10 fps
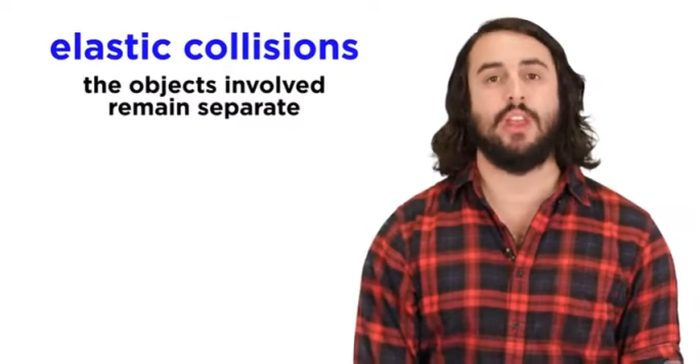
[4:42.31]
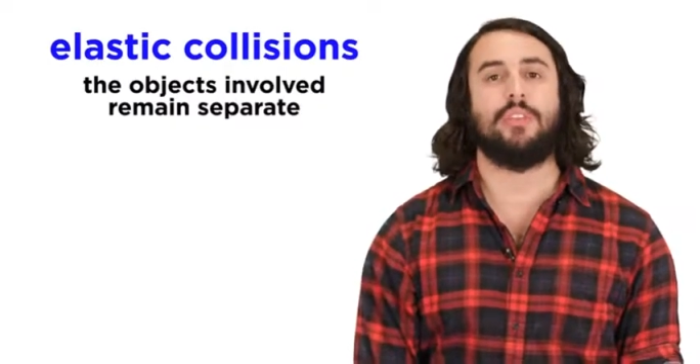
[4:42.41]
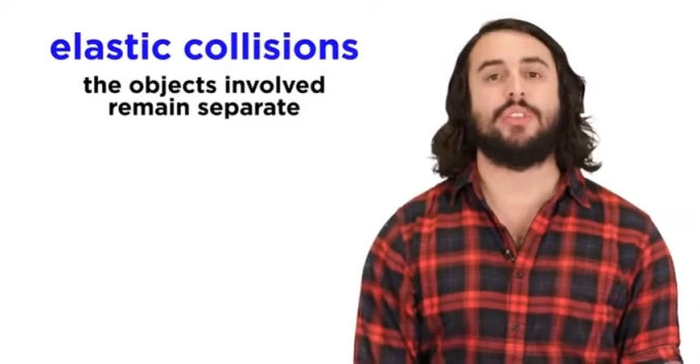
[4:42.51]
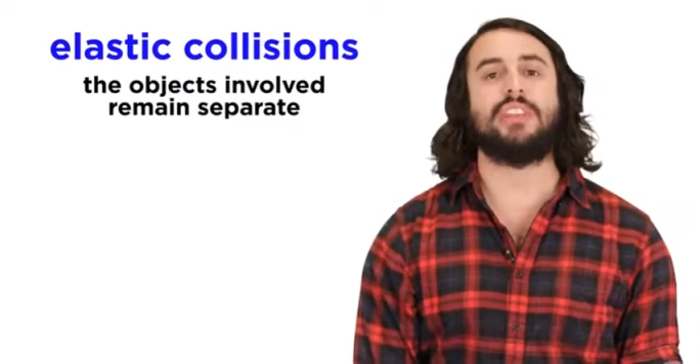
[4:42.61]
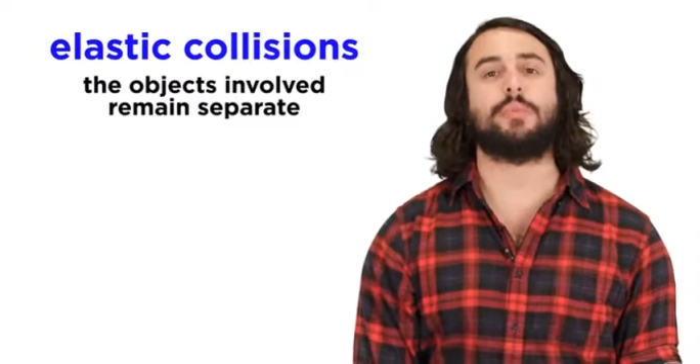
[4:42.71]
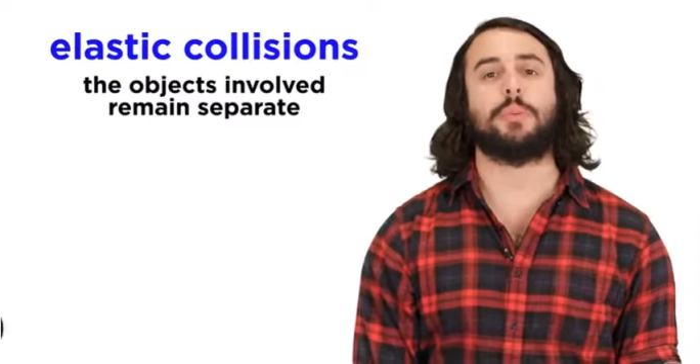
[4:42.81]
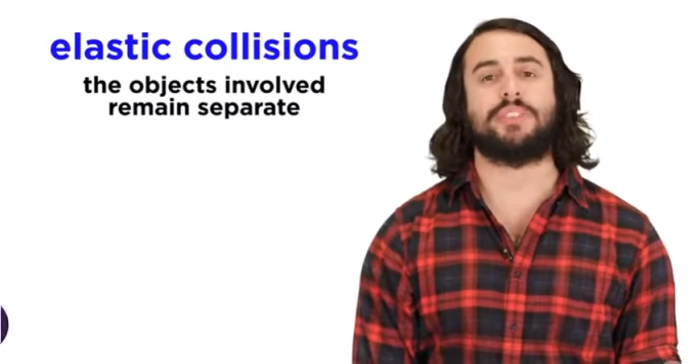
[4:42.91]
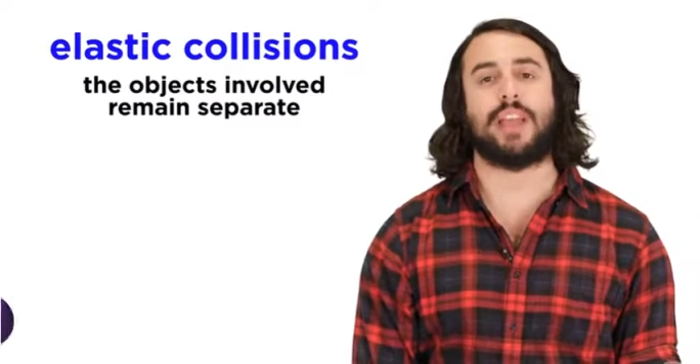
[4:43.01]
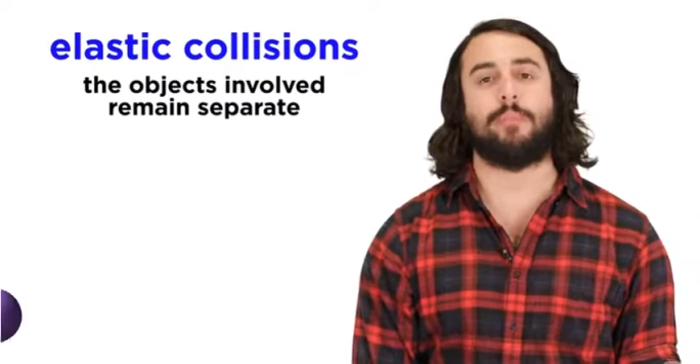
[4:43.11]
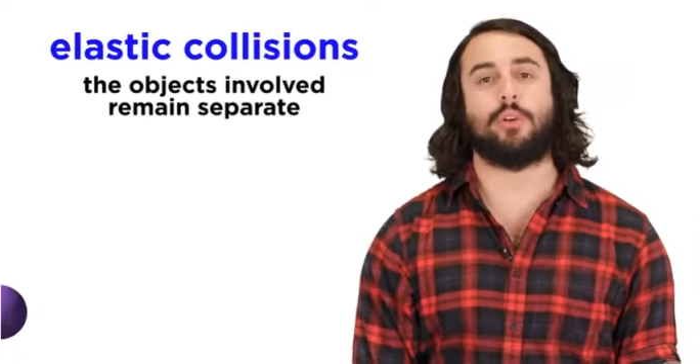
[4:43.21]
These
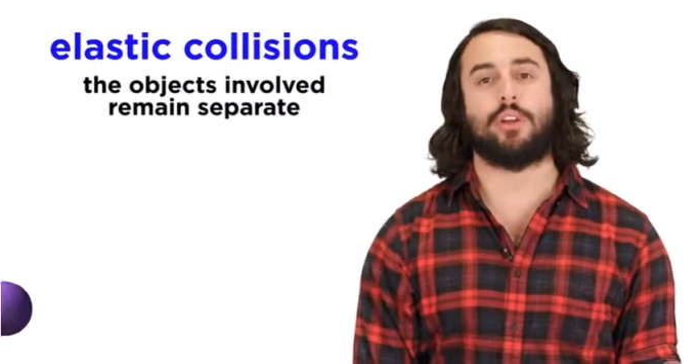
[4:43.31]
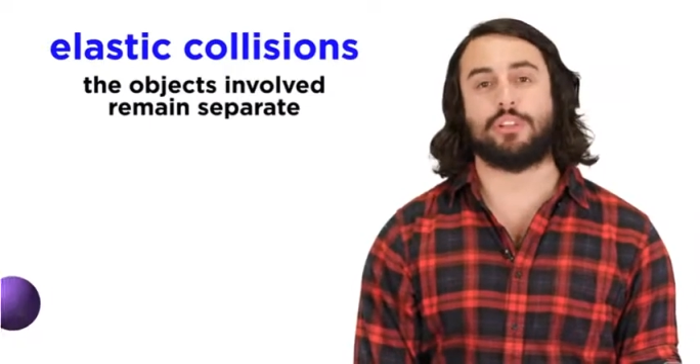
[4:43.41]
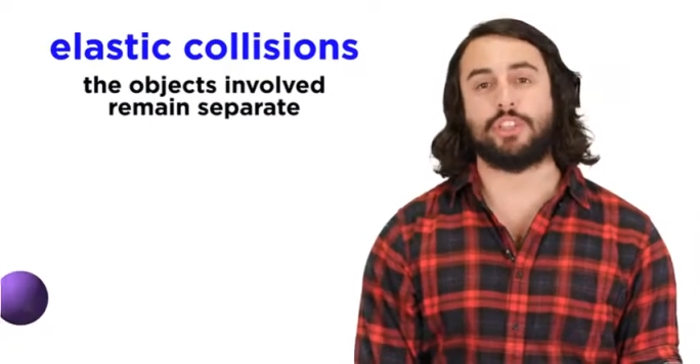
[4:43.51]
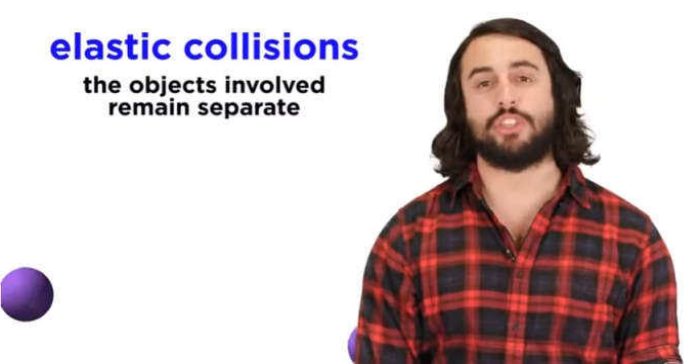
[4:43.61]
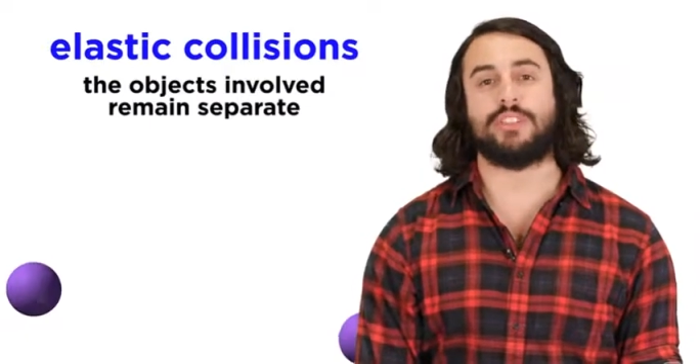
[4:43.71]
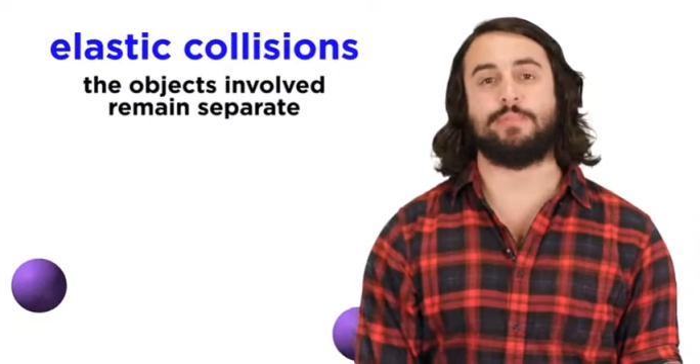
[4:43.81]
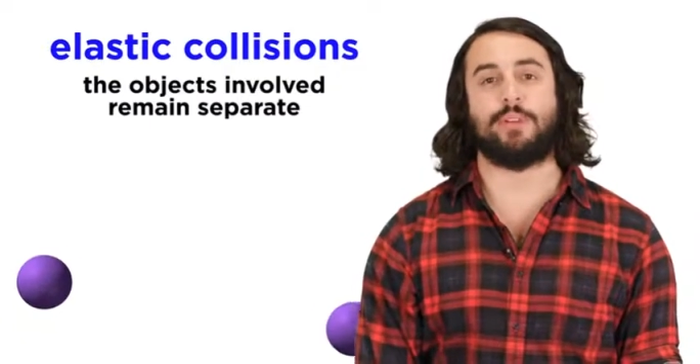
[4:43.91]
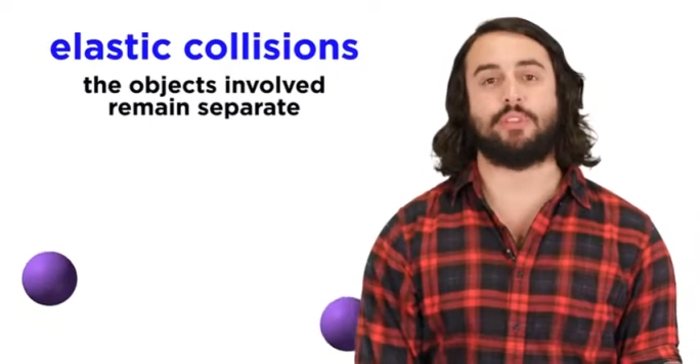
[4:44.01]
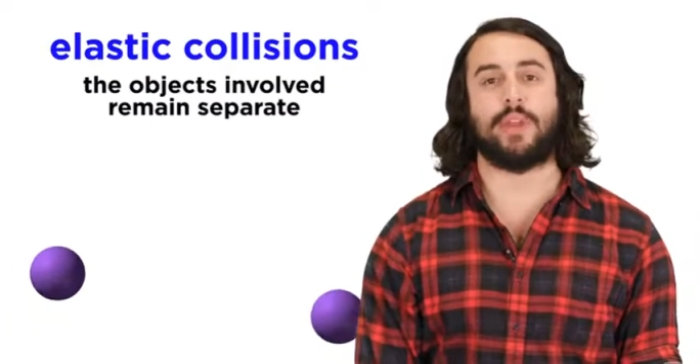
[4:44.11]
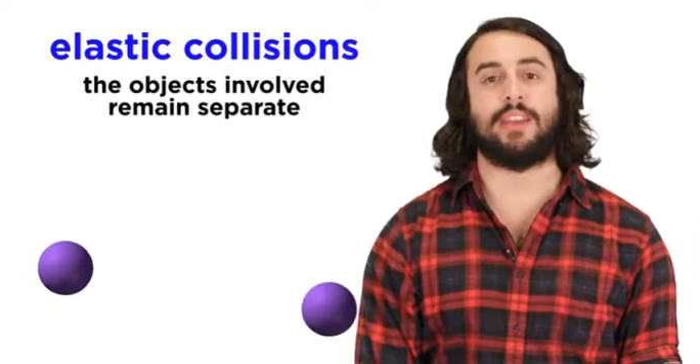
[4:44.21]
resemble collisions
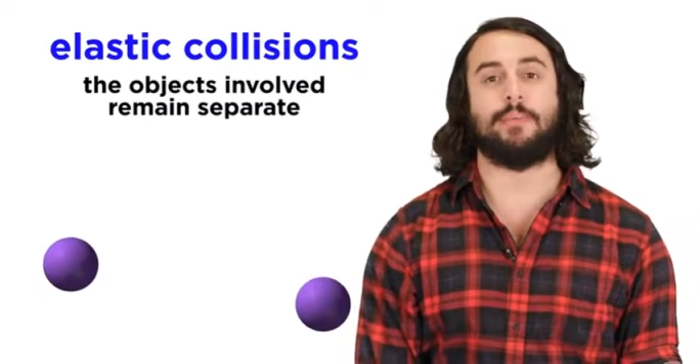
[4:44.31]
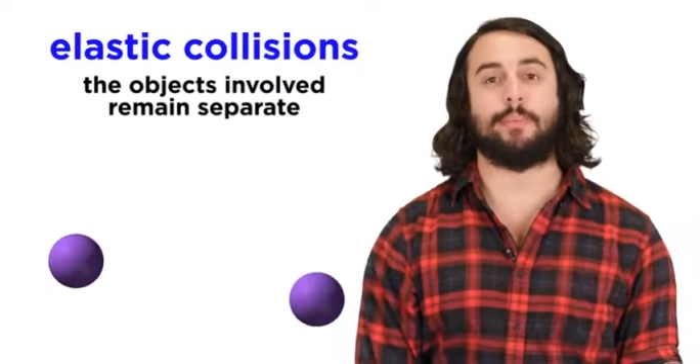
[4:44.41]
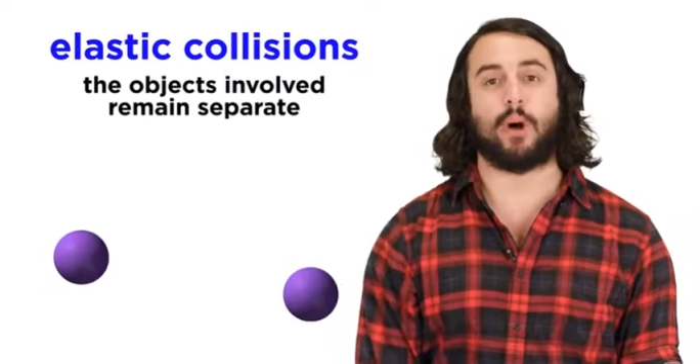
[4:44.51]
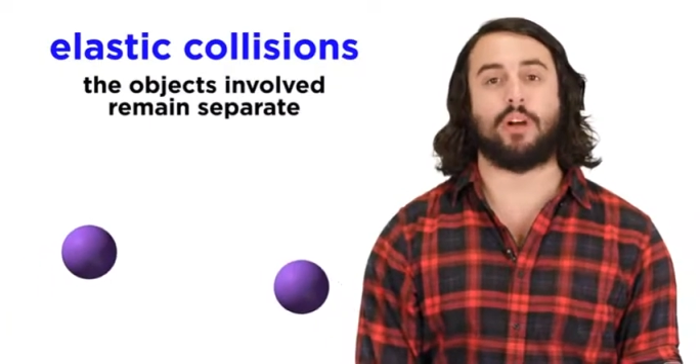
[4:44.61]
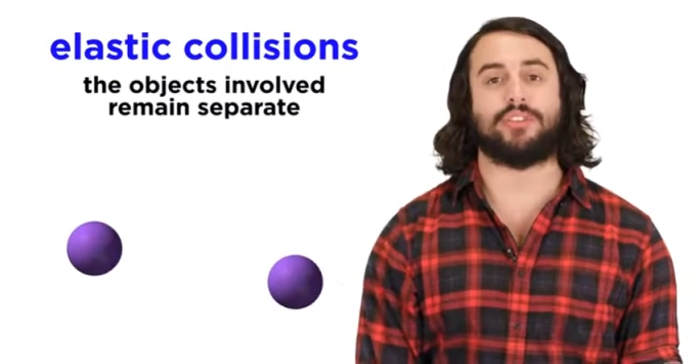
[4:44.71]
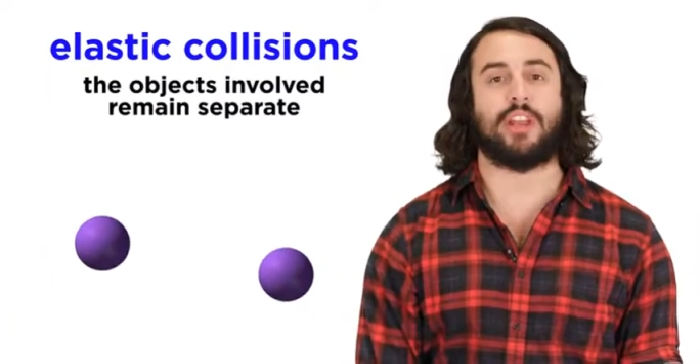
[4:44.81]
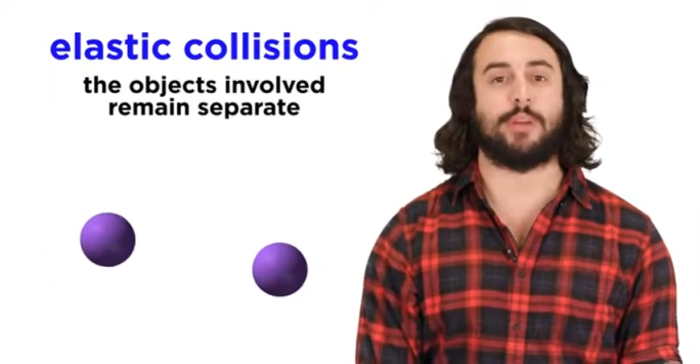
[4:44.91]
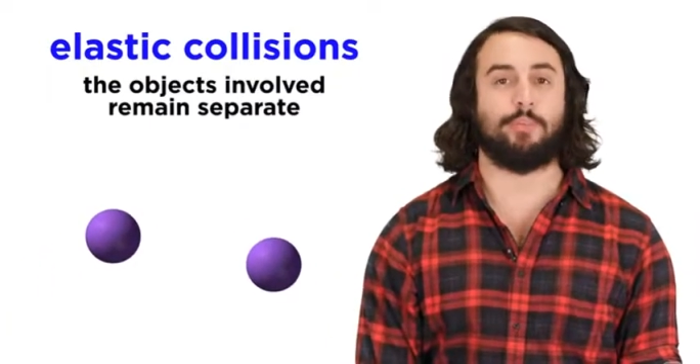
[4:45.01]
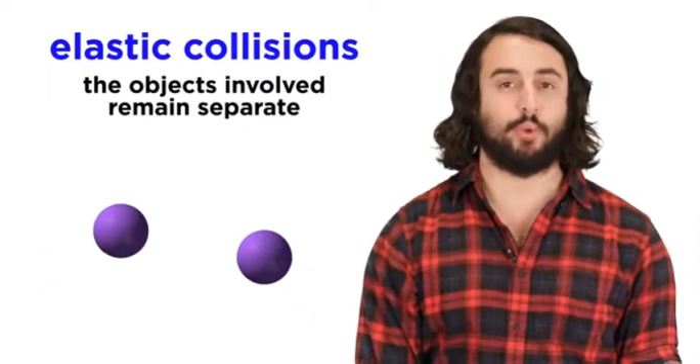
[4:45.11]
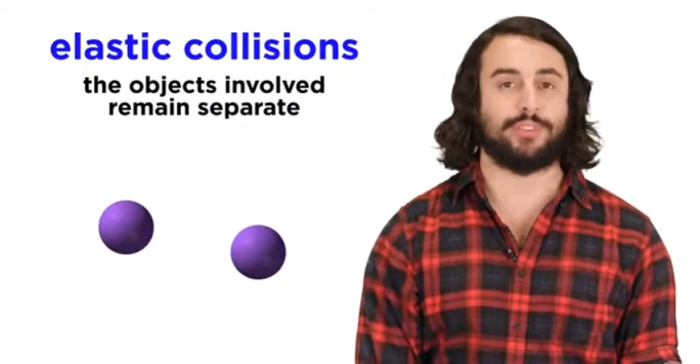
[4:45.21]
between balls on
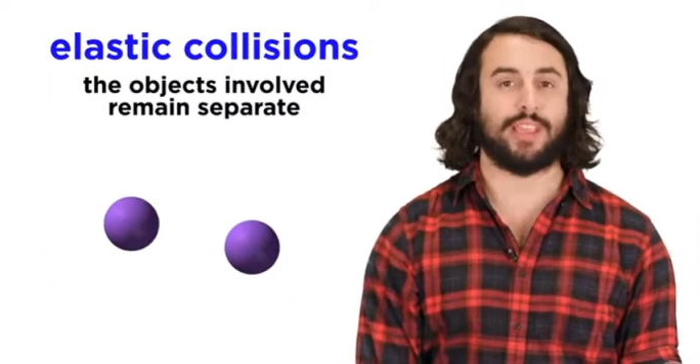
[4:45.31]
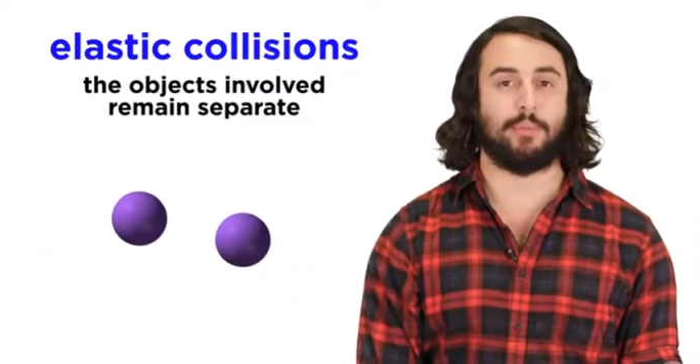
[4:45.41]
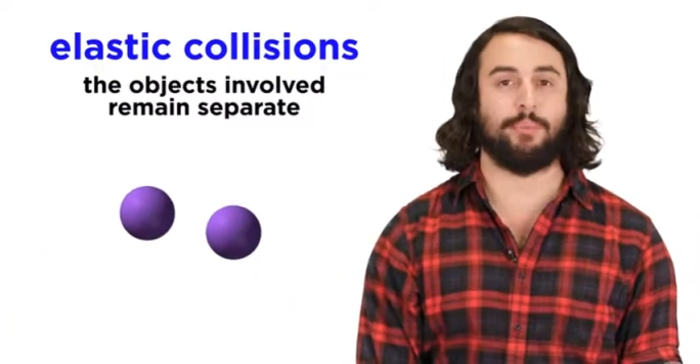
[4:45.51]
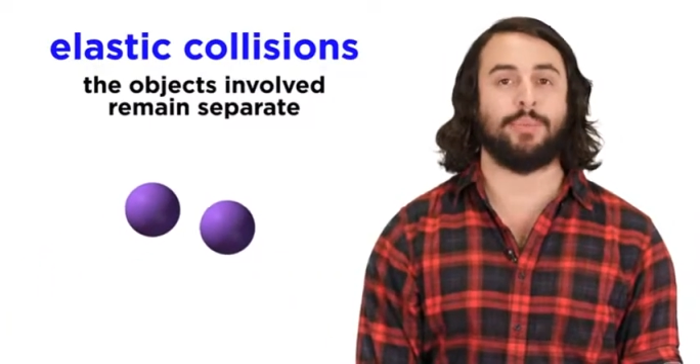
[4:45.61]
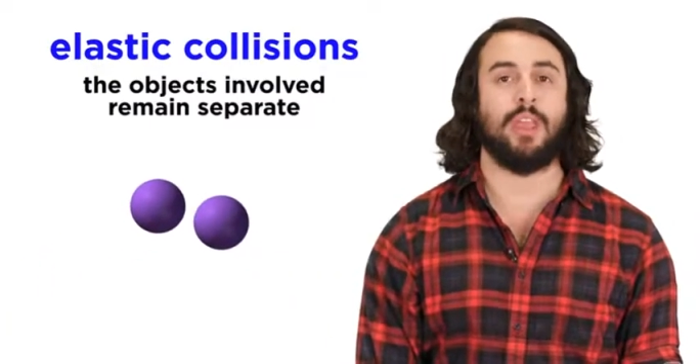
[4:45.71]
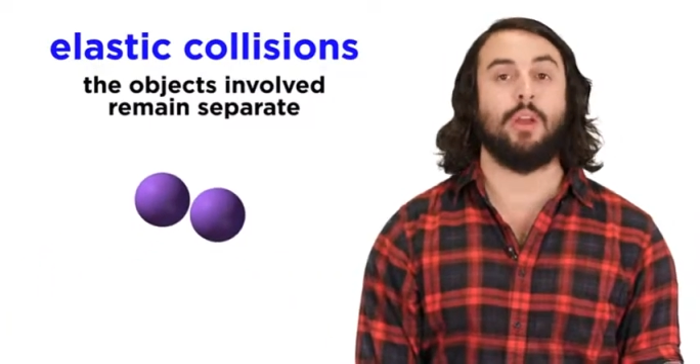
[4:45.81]
a pool table,